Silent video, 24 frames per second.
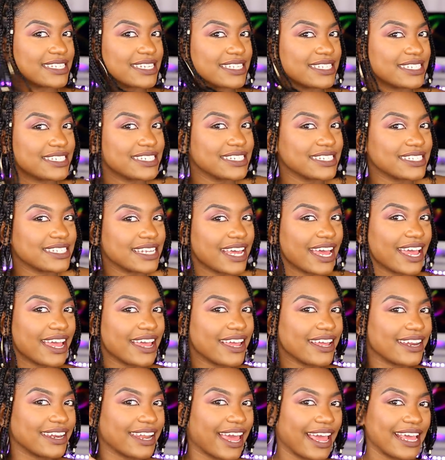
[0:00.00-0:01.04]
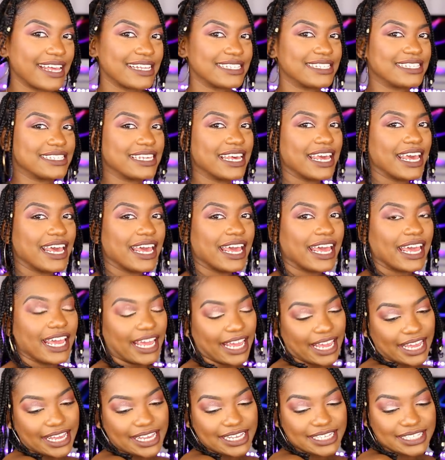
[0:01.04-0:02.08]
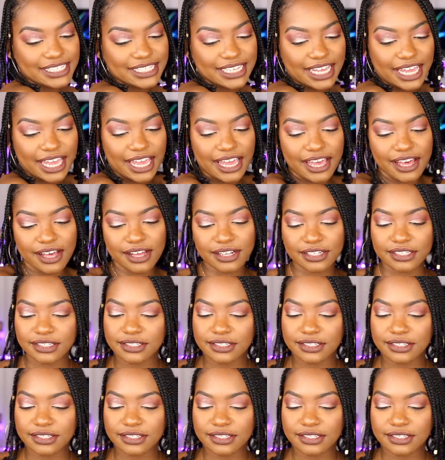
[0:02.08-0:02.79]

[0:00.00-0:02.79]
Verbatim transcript: It's just a nice, easy